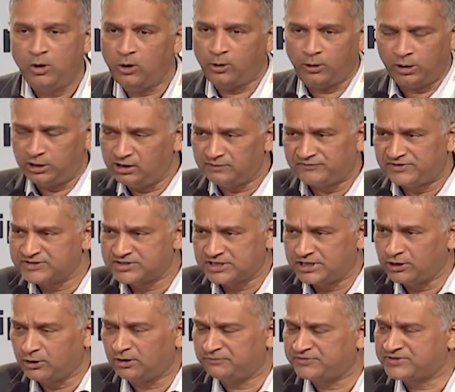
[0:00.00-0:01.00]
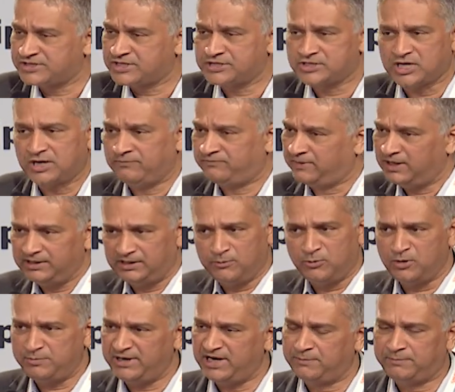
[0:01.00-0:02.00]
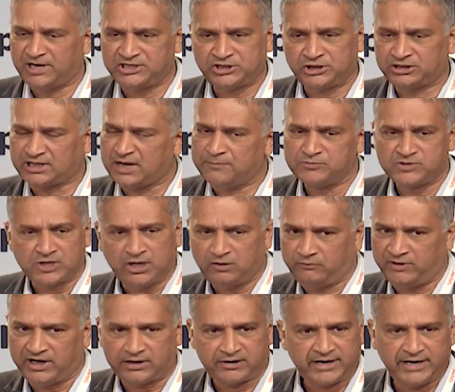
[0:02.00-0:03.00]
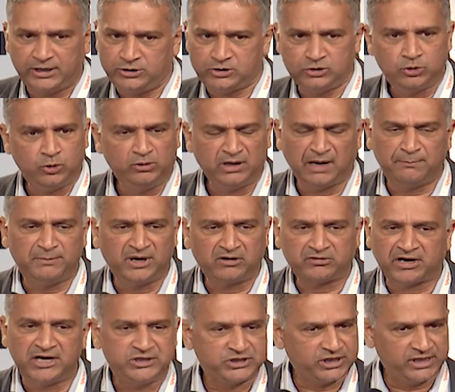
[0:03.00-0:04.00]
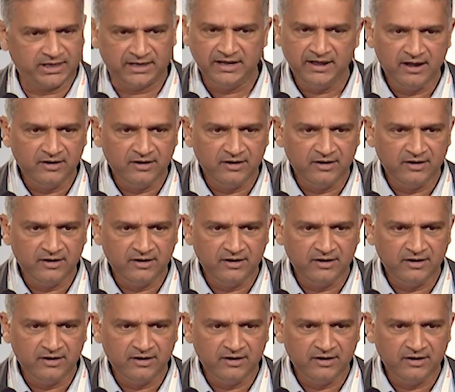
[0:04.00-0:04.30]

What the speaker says: All of us in our offices, the moment the budget comes out, we are trying to do number crunching,